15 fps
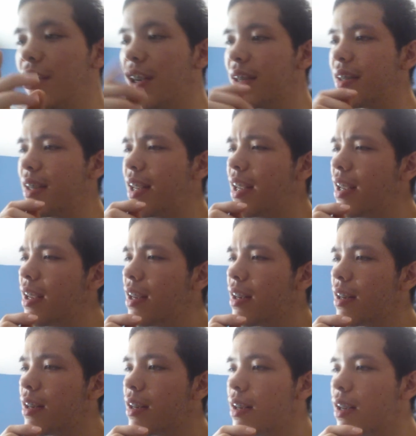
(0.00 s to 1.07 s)

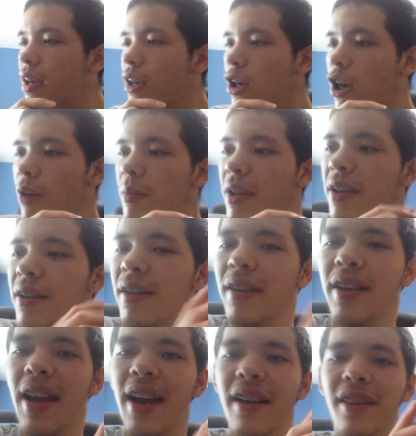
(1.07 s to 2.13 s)
Justine Carmen.
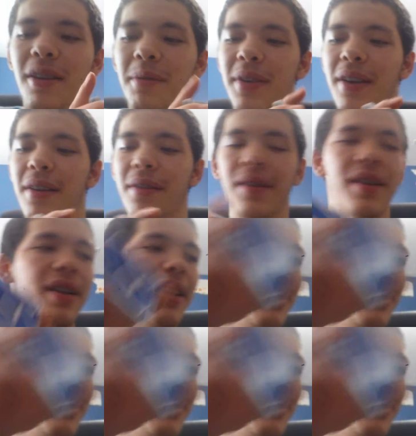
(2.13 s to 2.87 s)
Yeah, there we go.